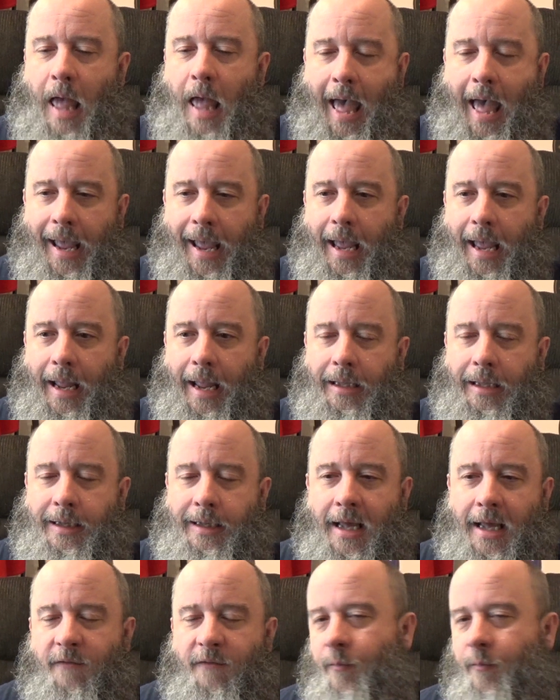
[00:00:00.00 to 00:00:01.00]
I
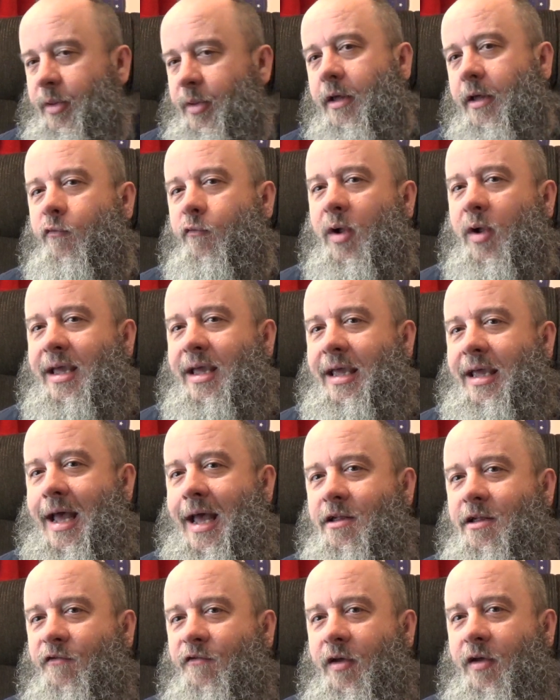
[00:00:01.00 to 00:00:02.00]
can't even believe what he
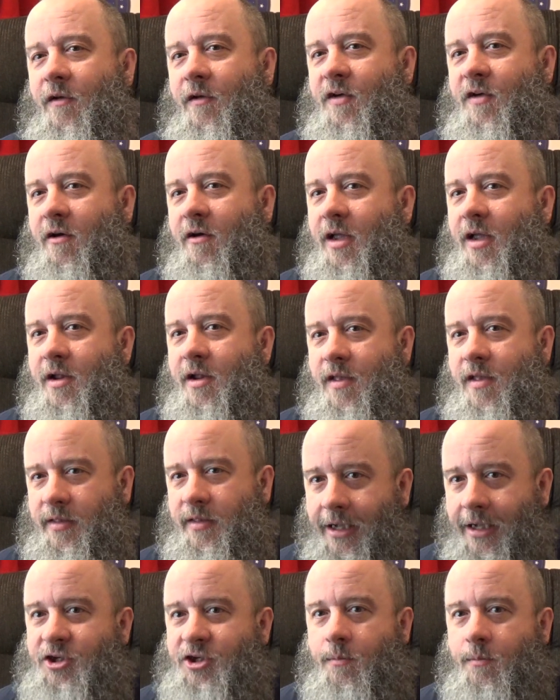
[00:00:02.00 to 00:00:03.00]
had to feel talking to the
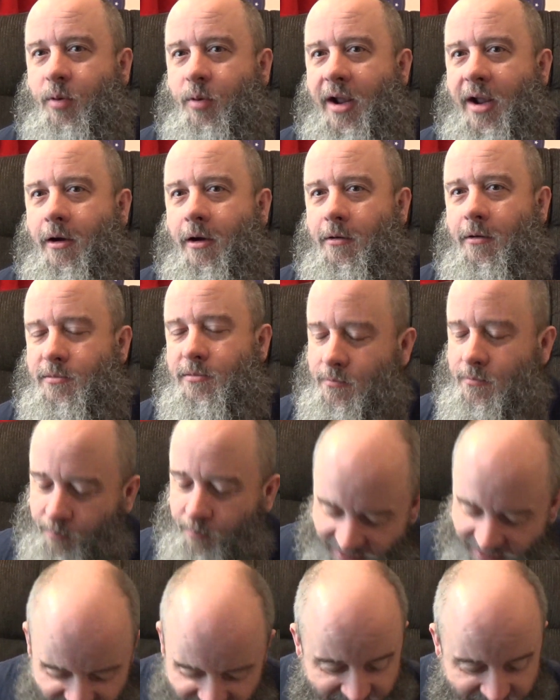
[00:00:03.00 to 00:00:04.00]
Legion Breaker,
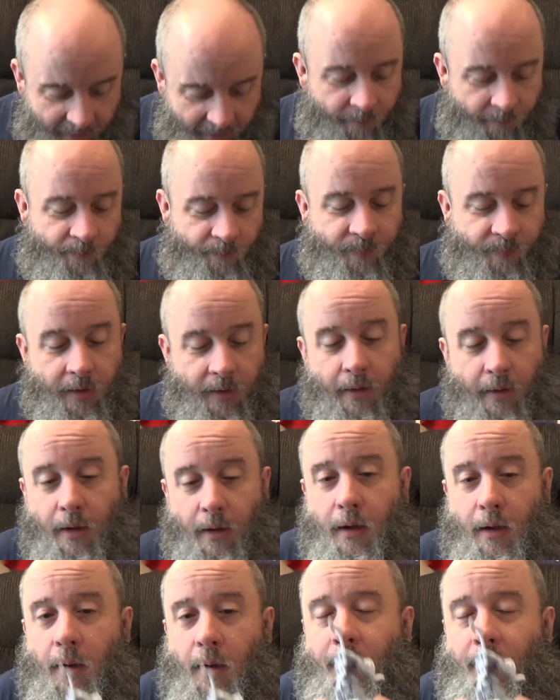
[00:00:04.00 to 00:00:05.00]
but still.
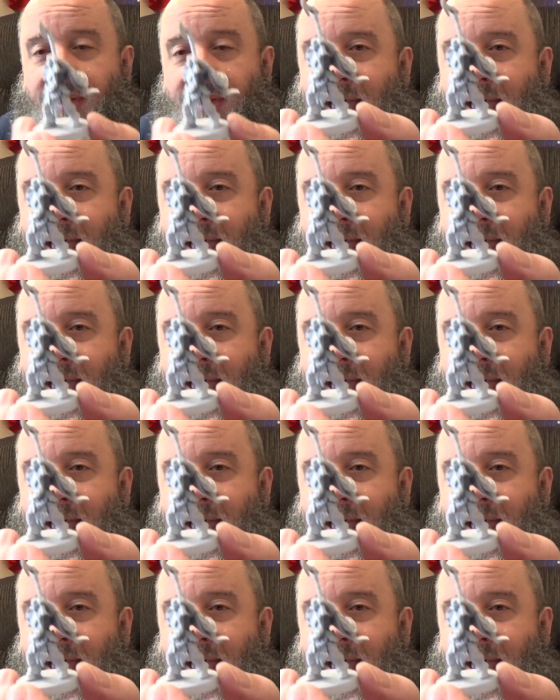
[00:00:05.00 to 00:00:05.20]
But